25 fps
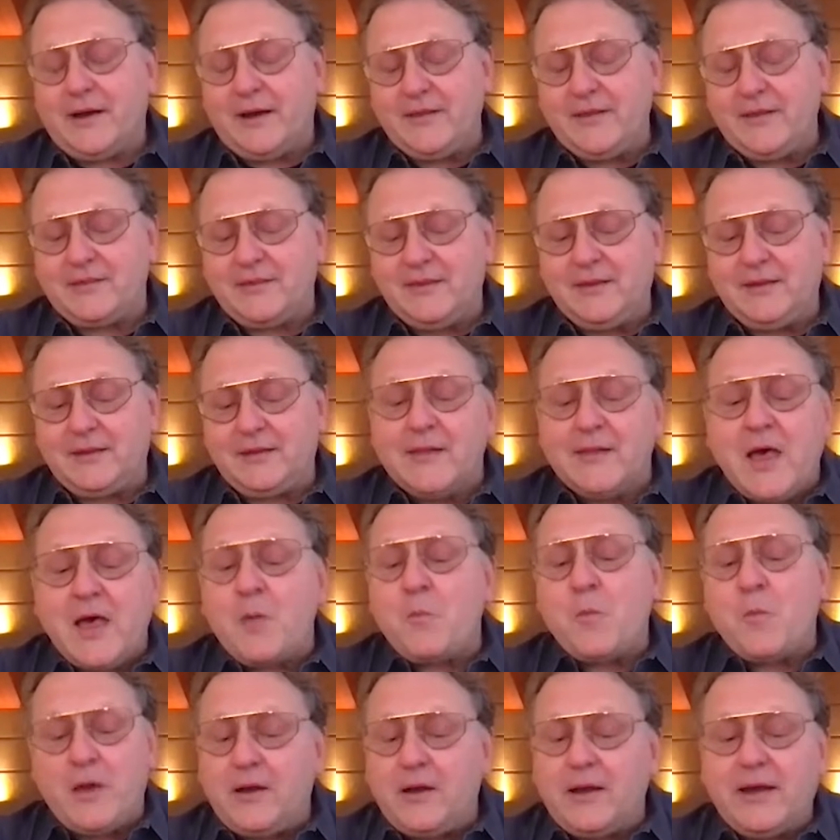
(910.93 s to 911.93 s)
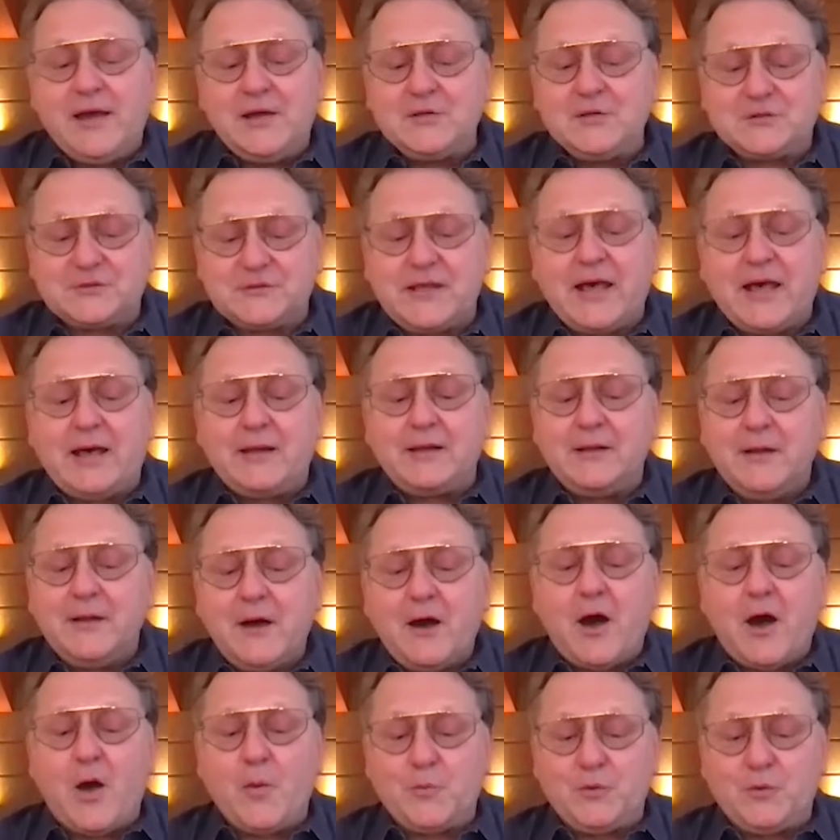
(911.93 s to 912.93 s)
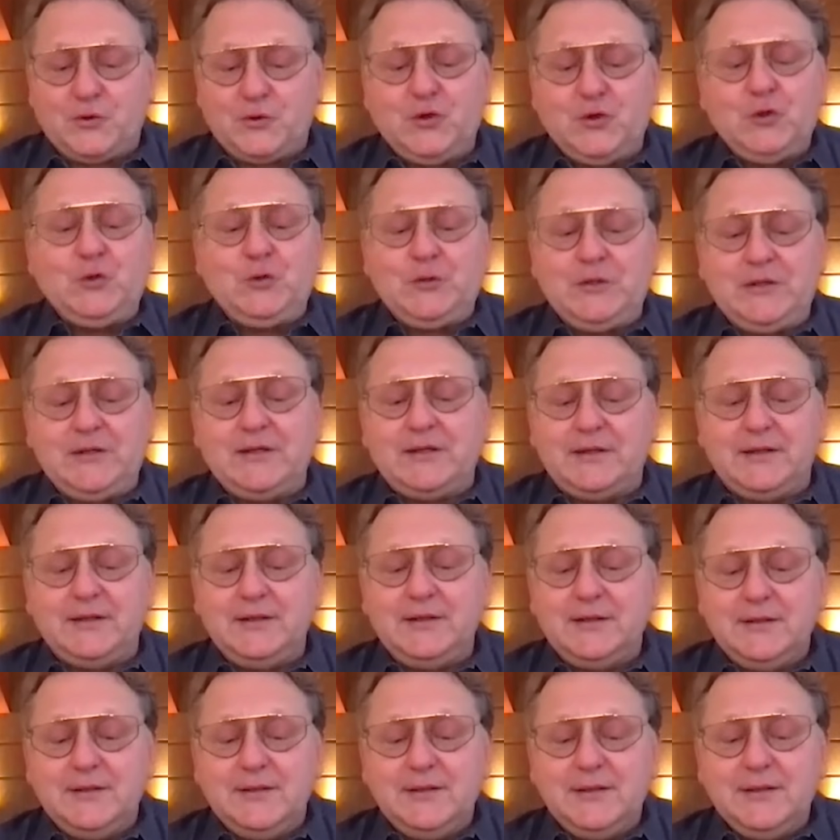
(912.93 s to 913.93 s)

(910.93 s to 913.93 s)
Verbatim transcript: I think Lemhi has that opportunity